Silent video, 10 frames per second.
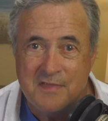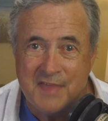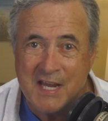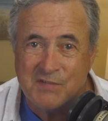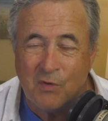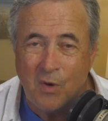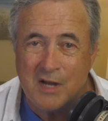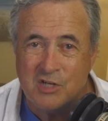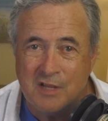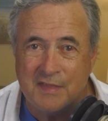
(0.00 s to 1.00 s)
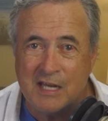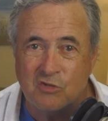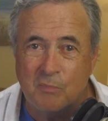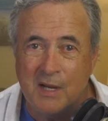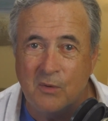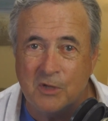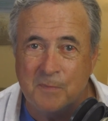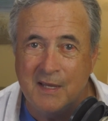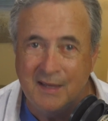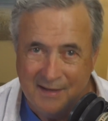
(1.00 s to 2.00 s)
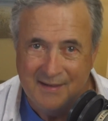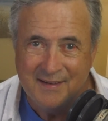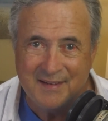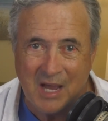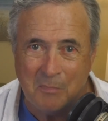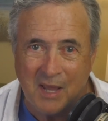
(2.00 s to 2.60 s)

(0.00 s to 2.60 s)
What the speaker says: Thanks for watching. Thanks for being with me. God